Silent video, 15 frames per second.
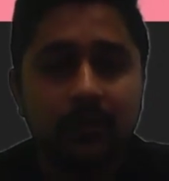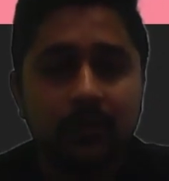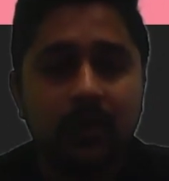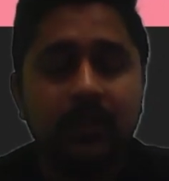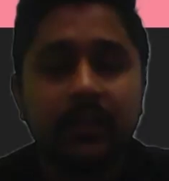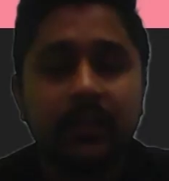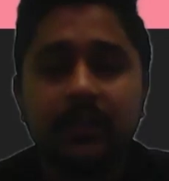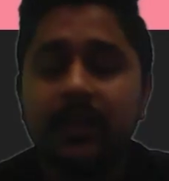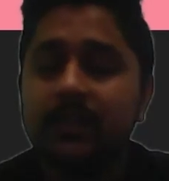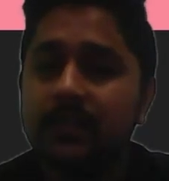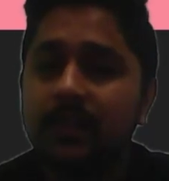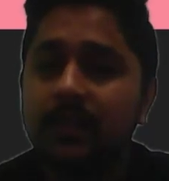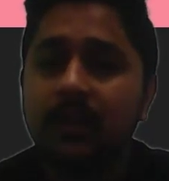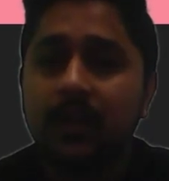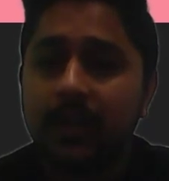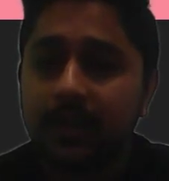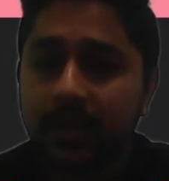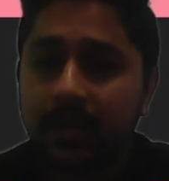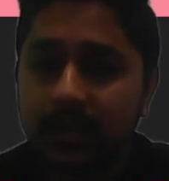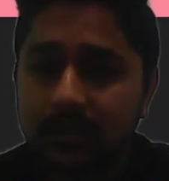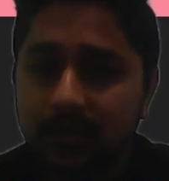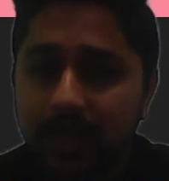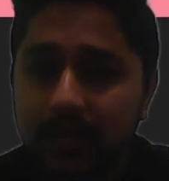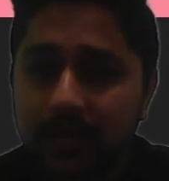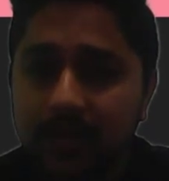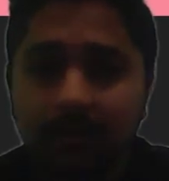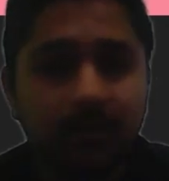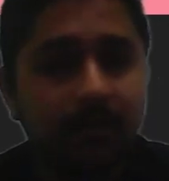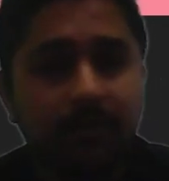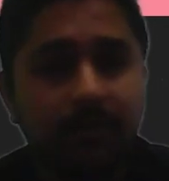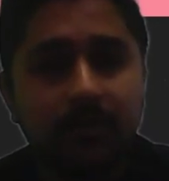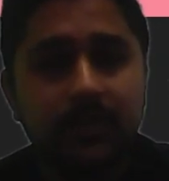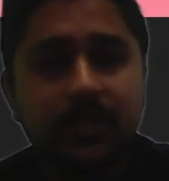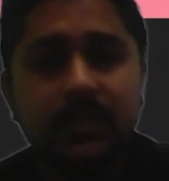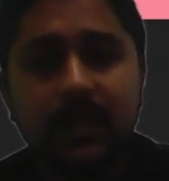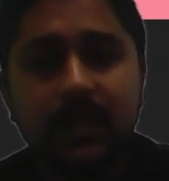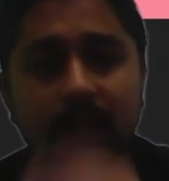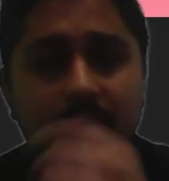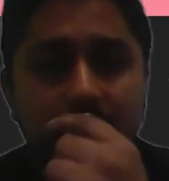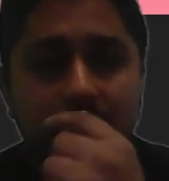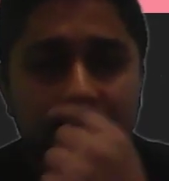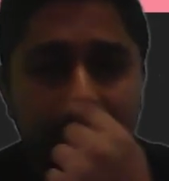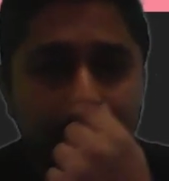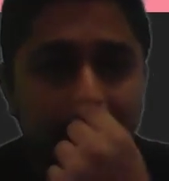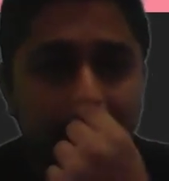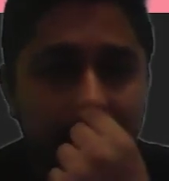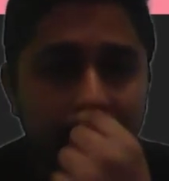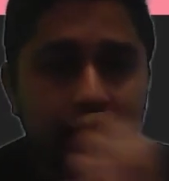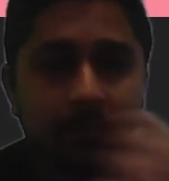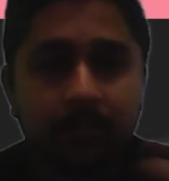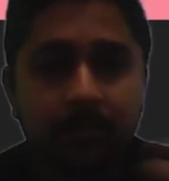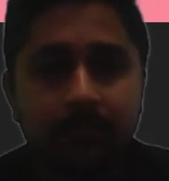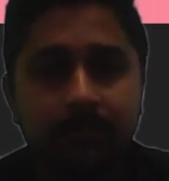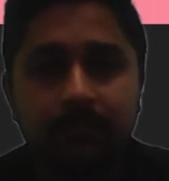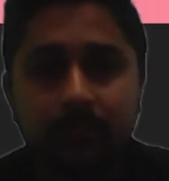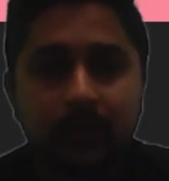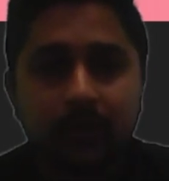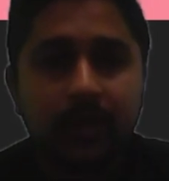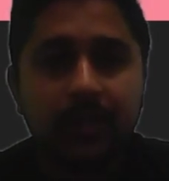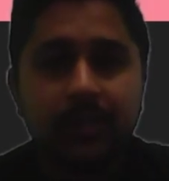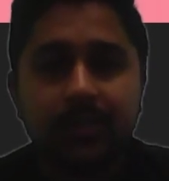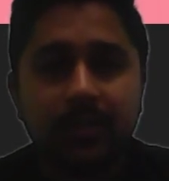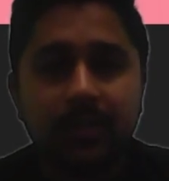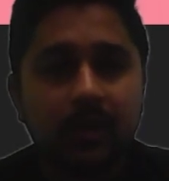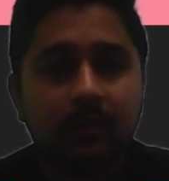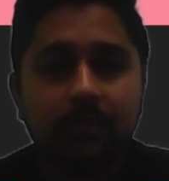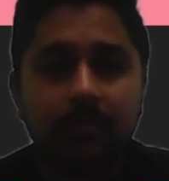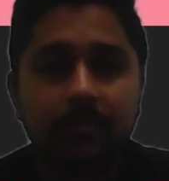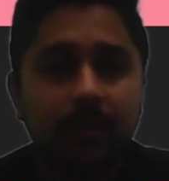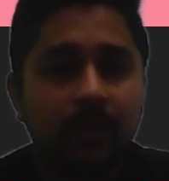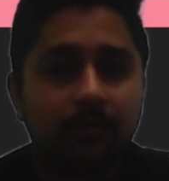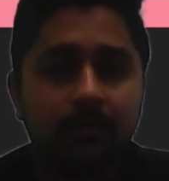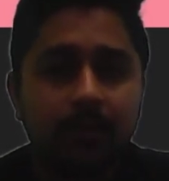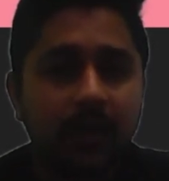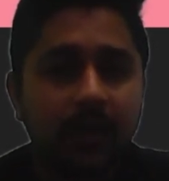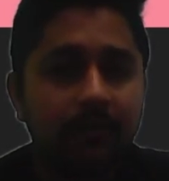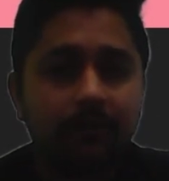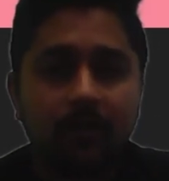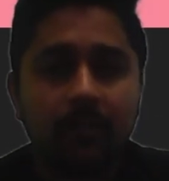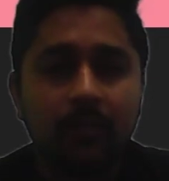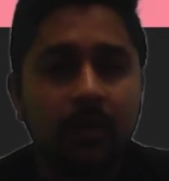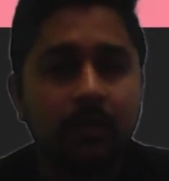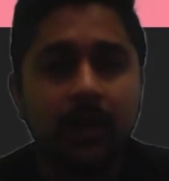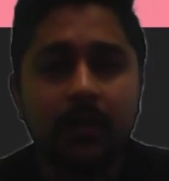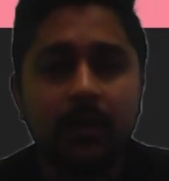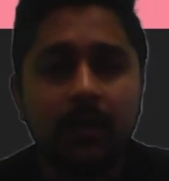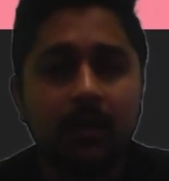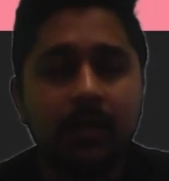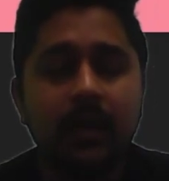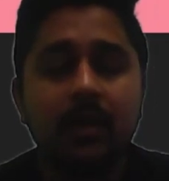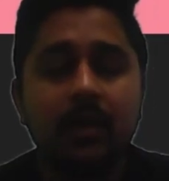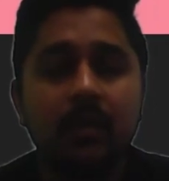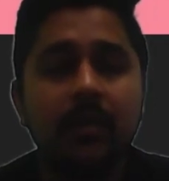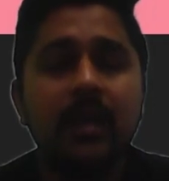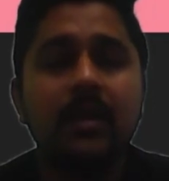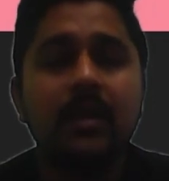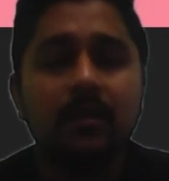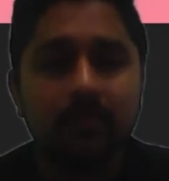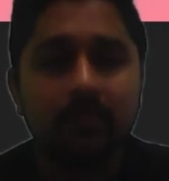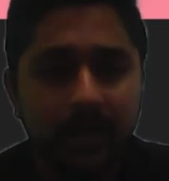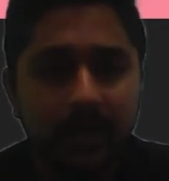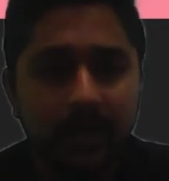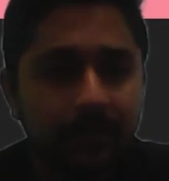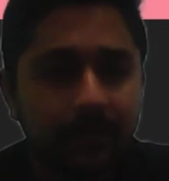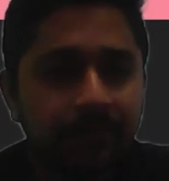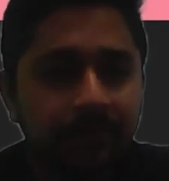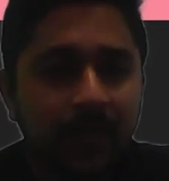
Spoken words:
So I think that's the correct example for this, that potential platform abandonment.